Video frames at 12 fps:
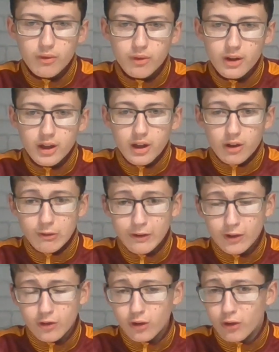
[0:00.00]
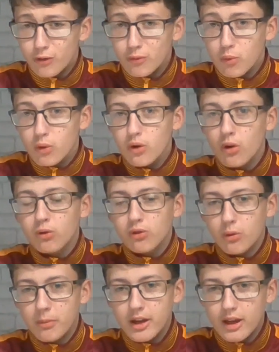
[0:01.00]
Critchlow, who would also be
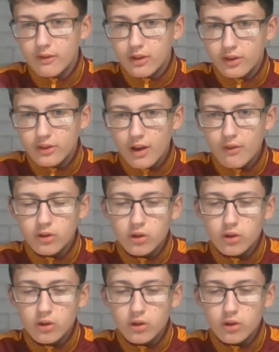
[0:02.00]
given a 7, got man